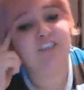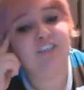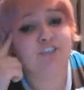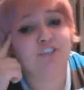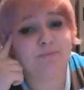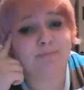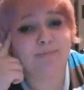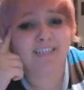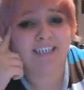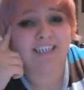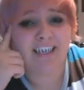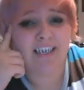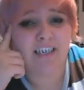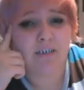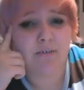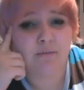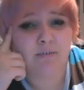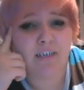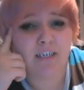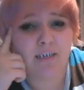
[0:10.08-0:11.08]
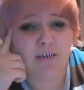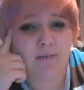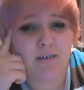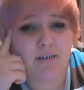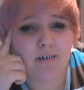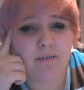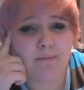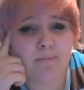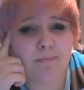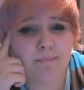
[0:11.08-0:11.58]
just spent a half an
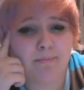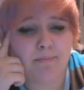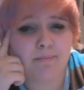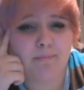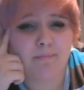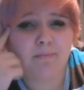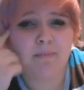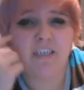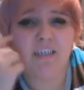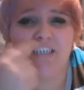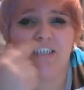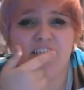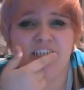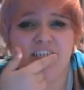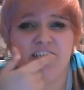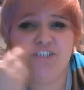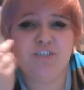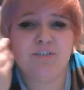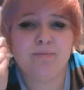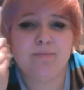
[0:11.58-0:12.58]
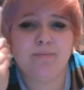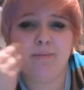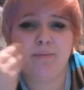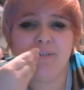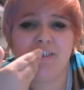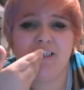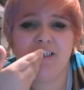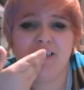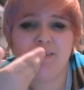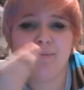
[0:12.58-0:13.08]
hour teaching people
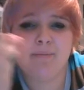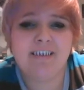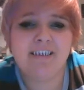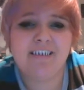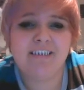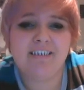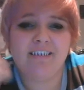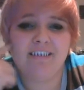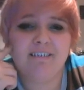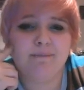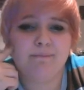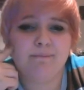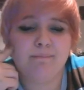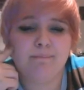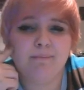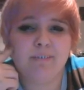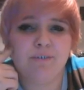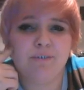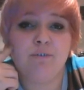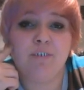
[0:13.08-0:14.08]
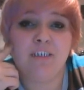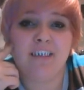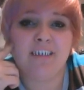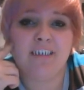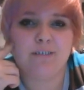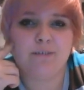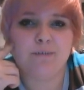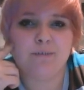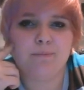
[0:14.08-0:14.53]
how to make these fangs.